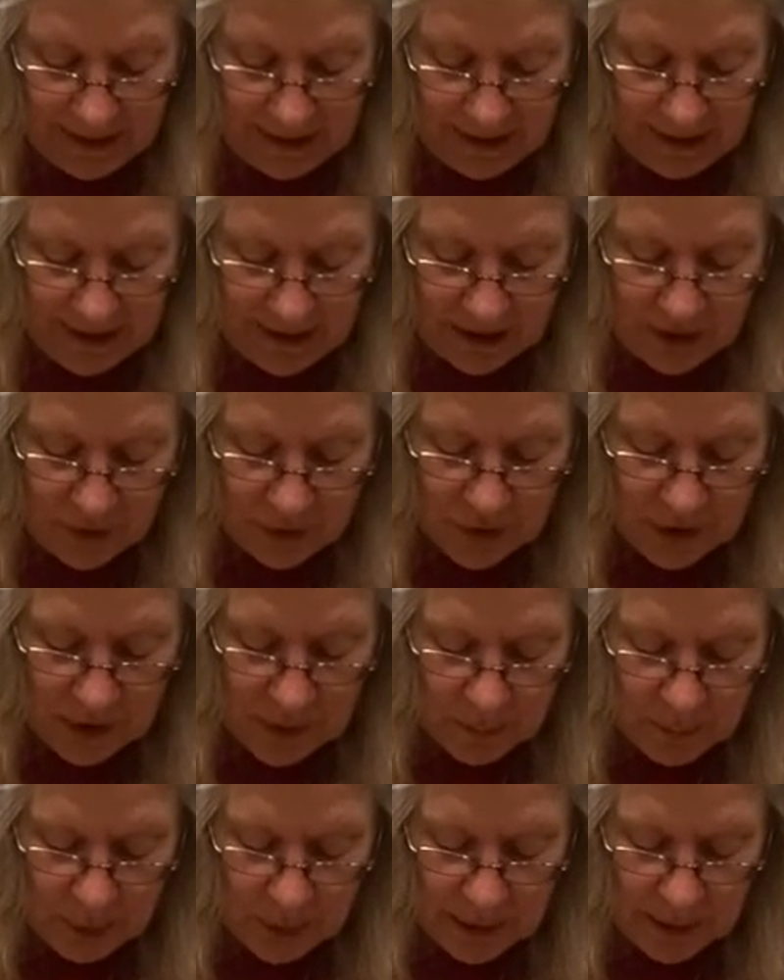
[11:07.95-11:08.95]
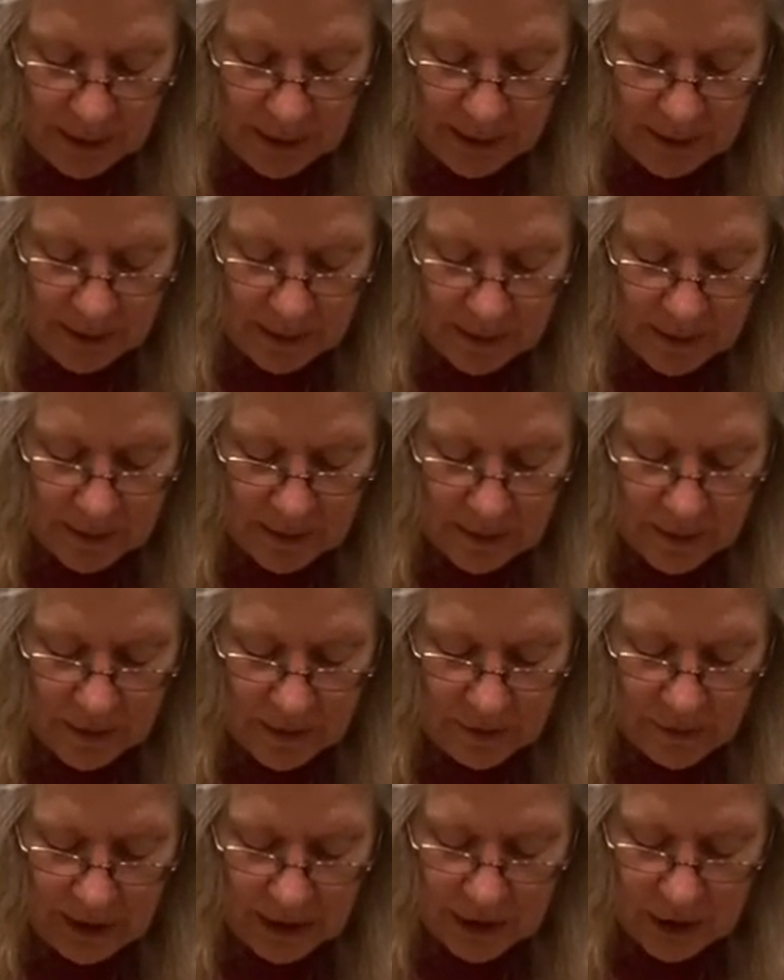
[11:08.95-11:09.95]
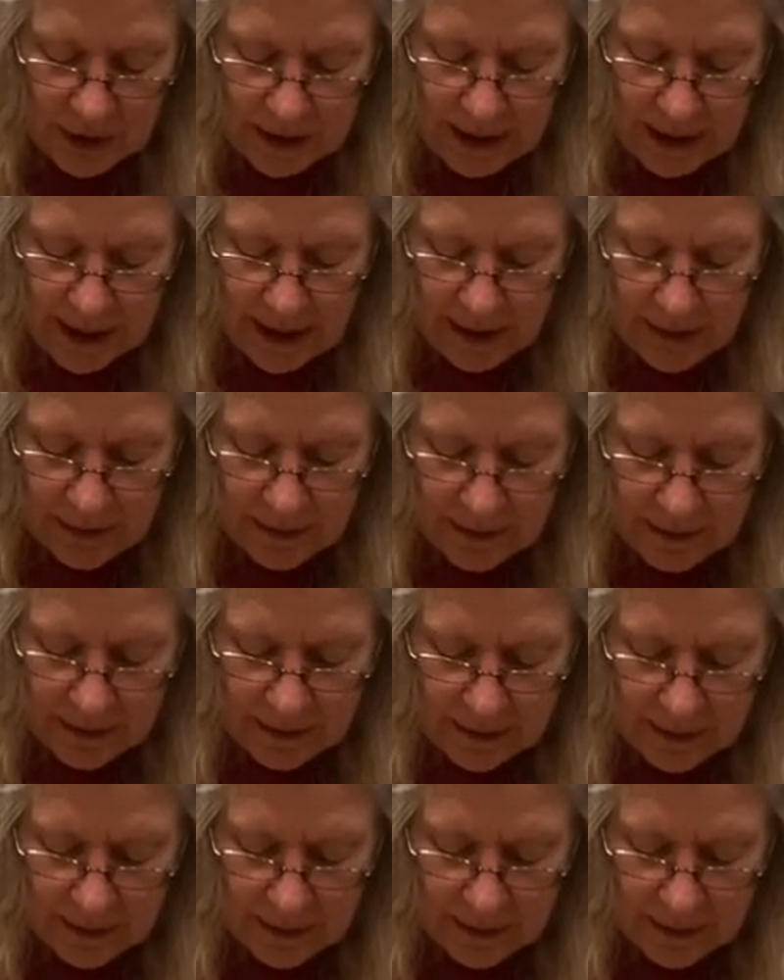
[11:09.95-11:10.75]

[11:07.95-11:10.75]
And then you just stretch it out,